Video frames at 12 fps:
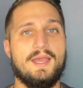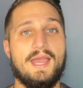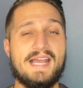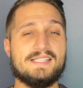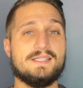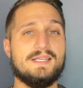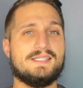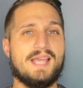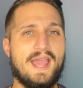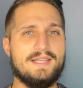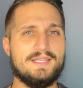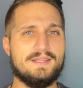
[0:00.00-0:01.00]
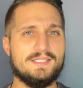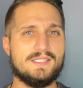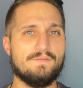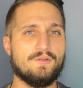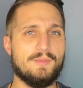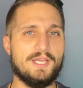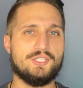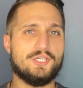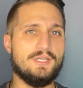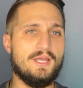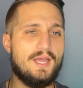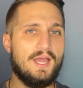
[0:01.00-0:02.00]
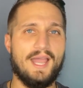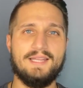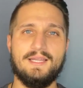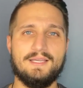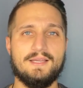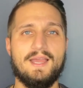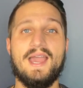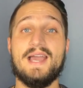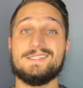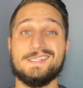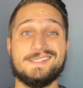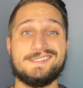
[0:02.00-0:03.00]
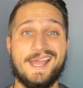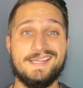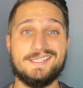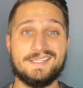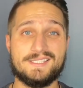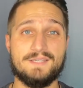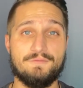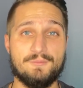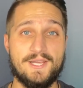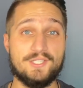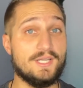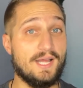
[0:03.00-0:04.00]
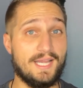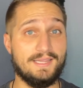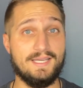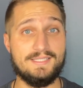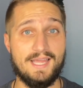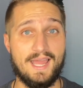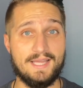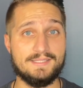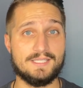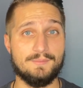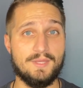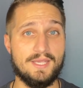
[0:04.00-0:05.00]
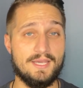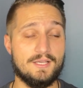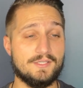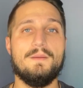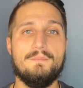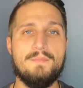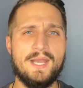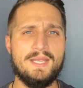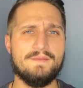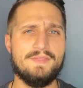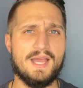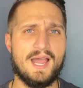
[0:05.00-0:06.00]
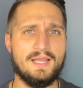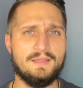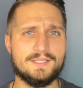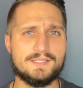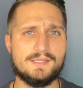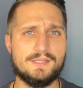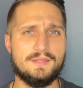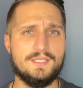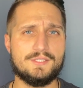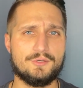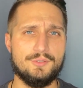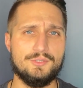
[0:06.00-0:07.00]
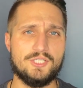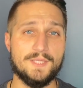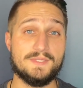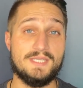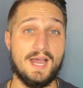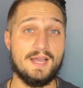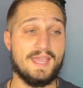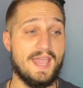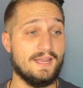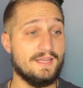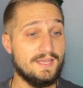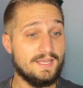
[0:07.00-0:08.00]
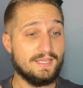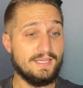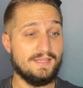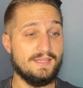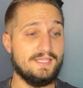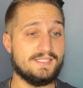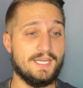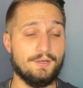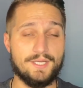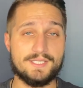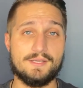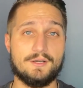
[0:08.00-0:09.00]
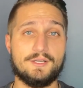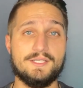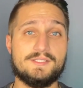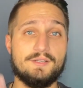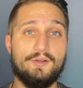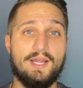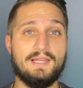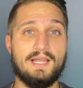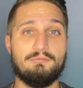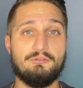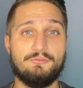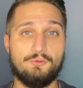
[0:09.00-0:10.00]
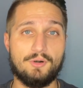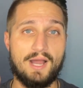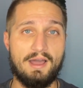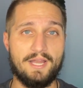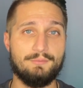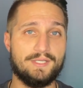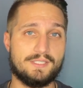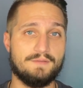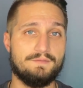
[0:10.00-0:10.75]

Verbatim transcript: As an aside to this information, I'd like, as an aside to this information, I'd like to add something else. Many of the islands that these cruise ships dock at in these areas that are considered a level four high risk of